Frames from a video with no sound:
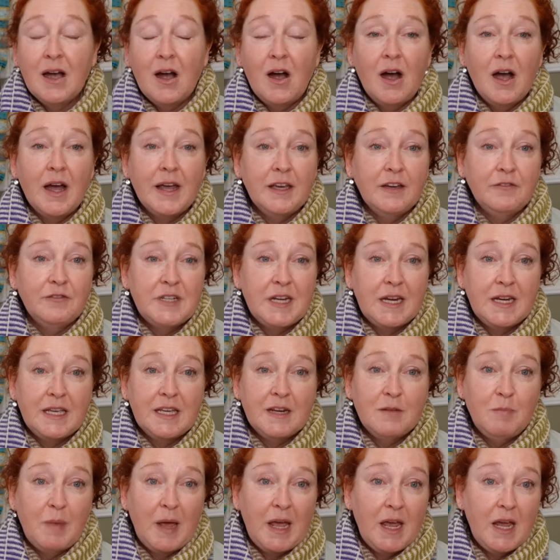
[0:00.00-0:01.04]
I have
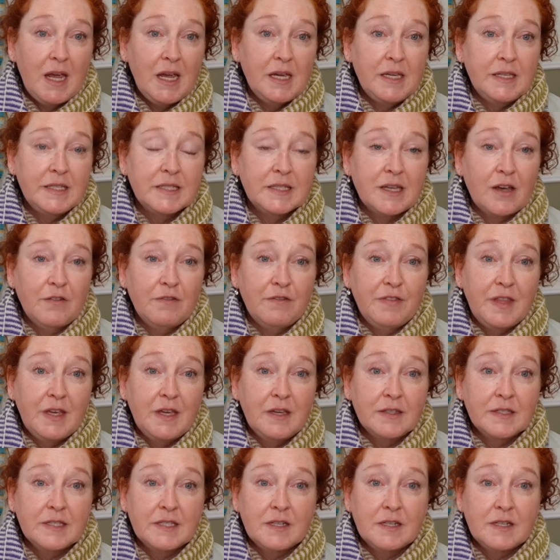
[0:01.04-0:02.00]
taken bags of things